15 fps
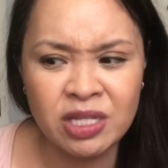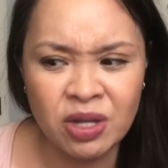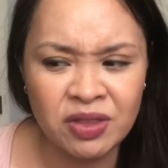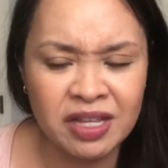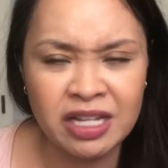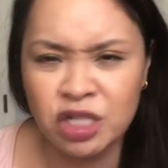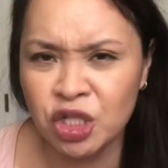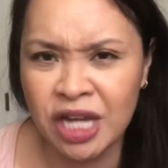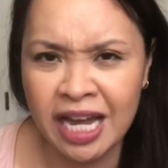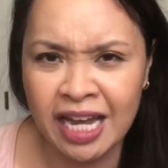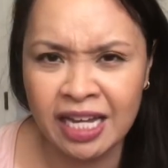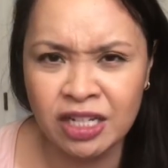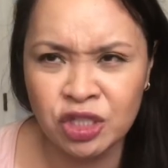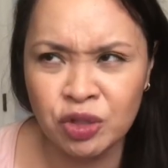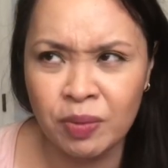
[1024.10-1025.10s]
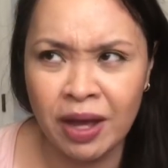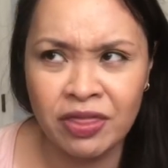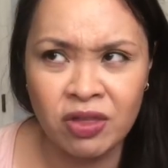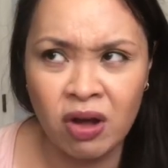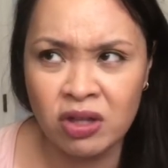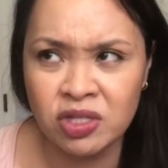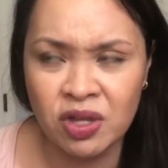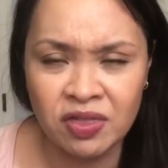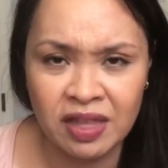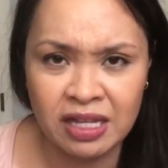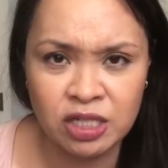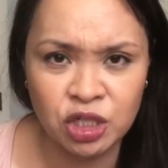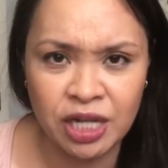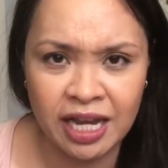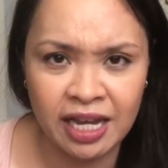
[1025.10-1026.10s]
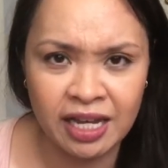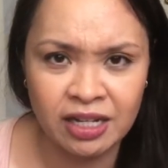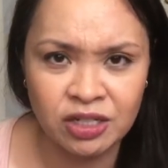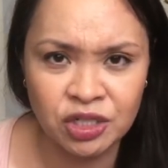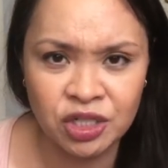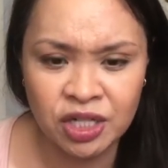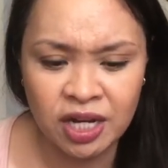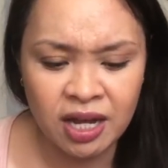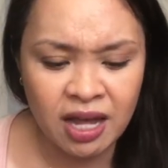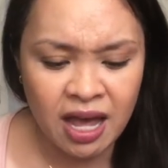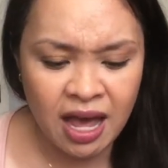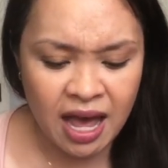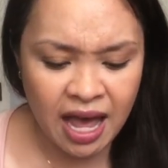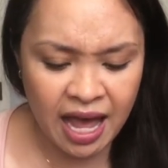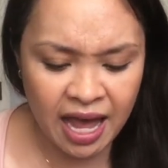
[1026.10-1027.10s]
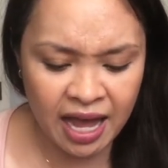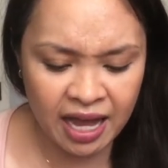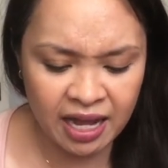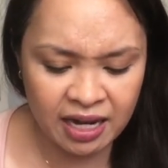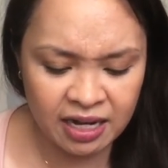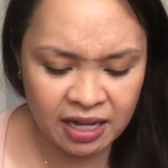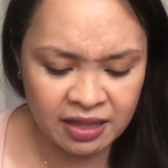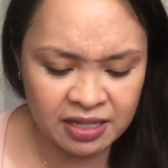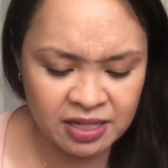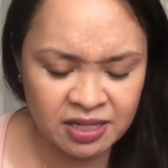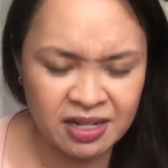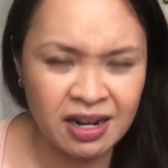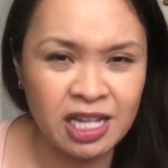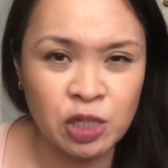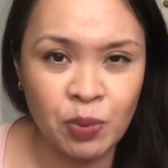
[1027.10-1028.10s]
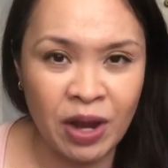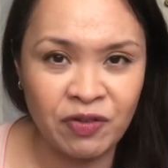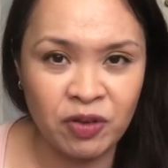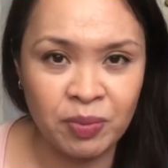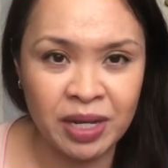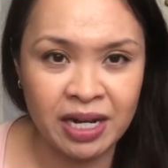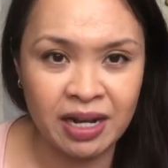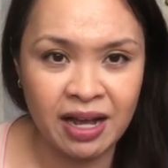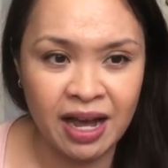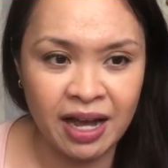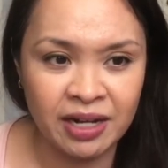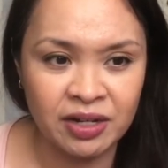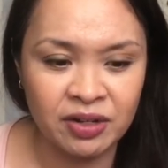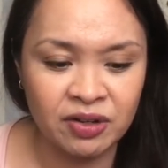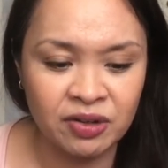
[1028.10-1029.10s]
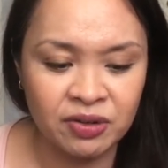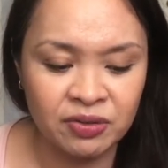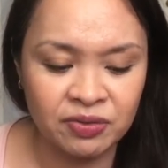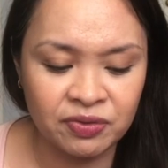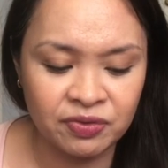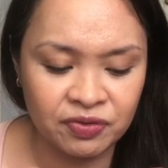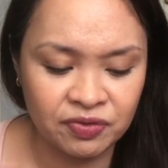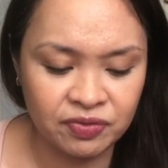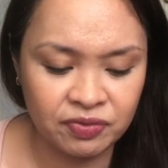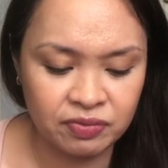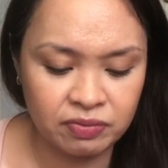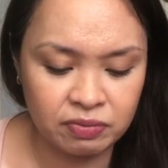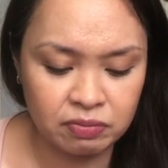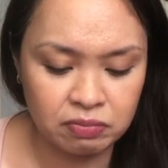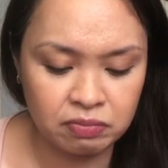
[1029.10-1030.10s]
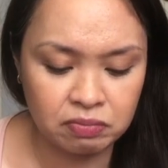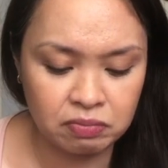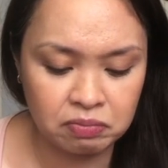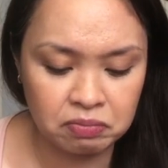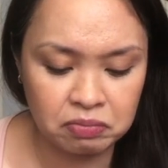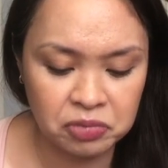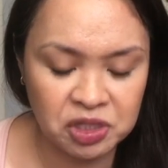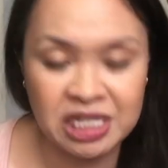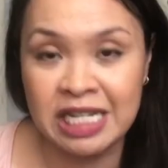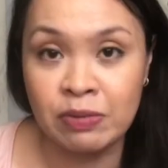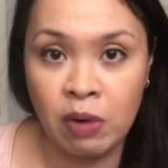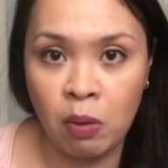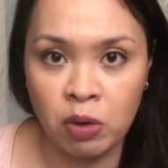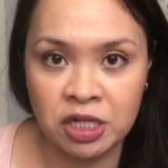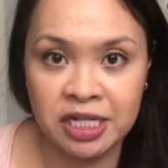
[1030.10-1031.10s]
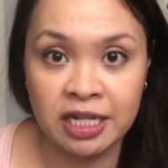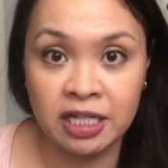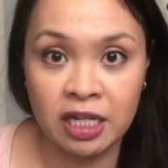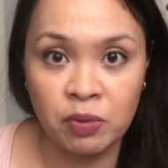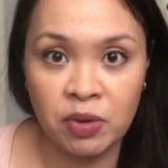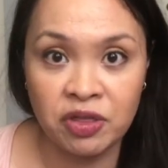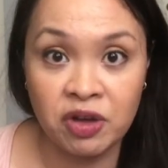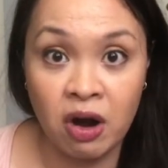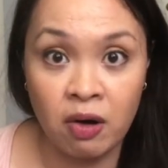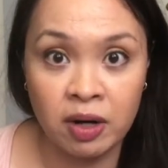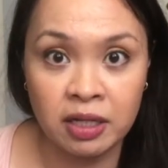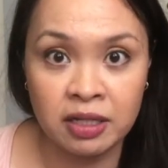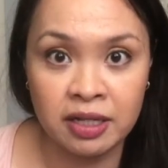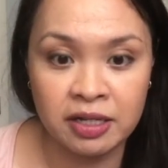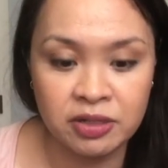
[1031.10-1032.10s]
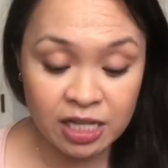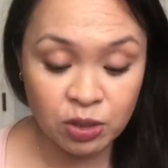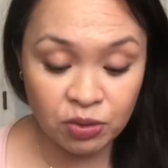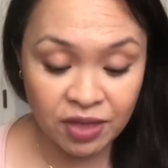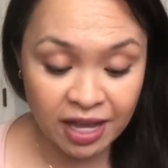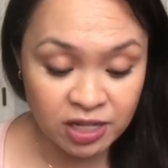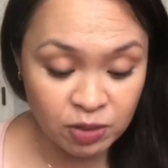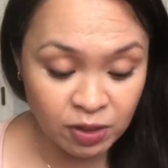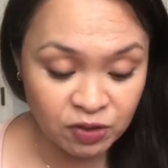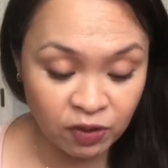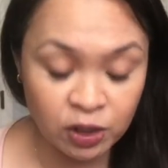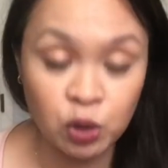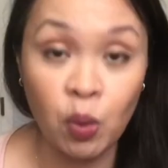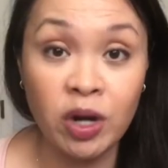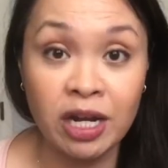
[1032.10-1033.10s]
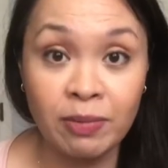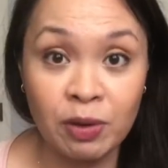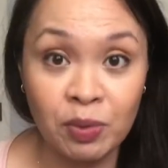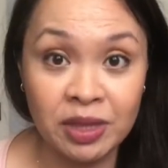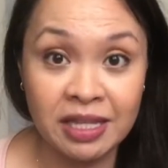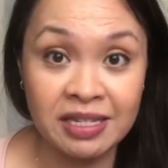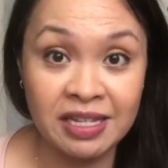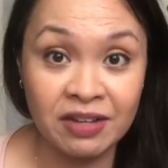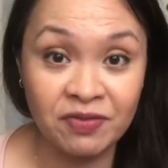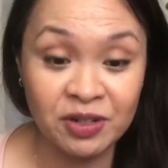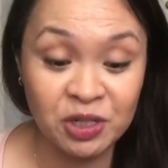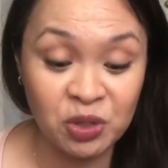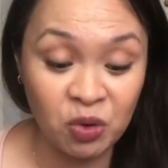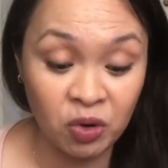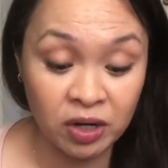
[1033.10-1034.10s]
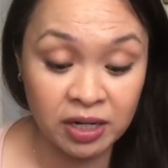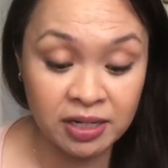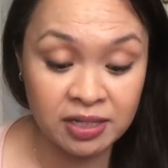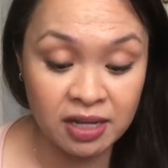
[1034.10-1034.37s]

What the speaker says: on things change, my thoughts on things change, and this is a nice way for me to kind of see what we're dealing with currently. So thanks so much for joining me with these inventories.